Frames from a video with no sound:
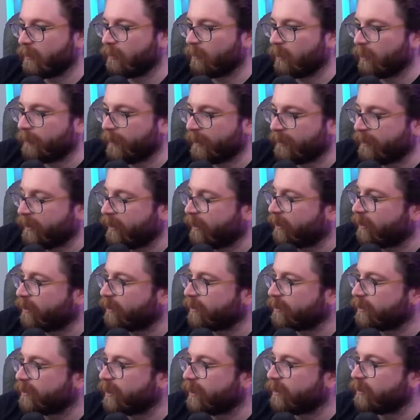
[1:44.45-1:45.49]
What about the
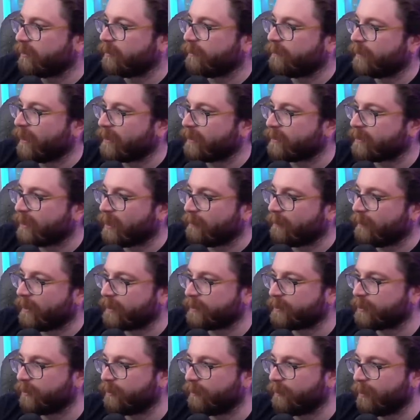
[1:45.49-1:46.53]
Incas then? That's not
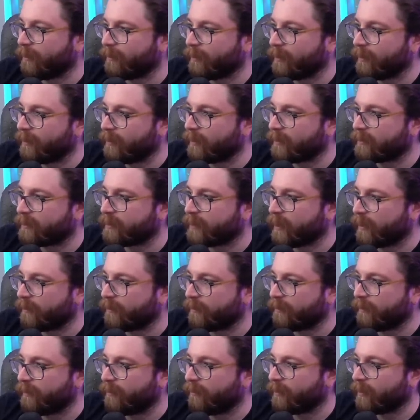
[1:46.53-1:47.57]
Mesoamerican, that's
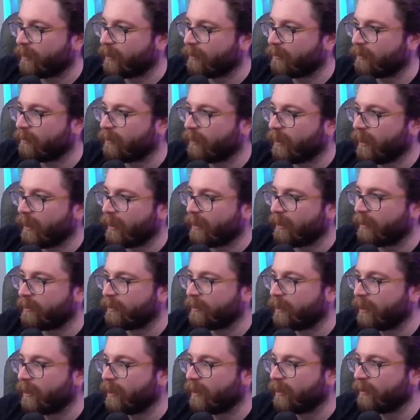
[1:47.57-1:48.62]
South American.
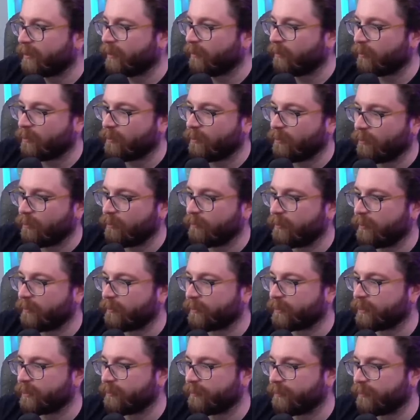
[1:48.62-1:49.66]
And they were cool. They
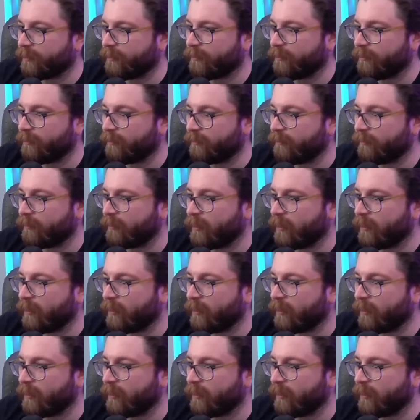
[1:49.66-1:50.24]
were super cool.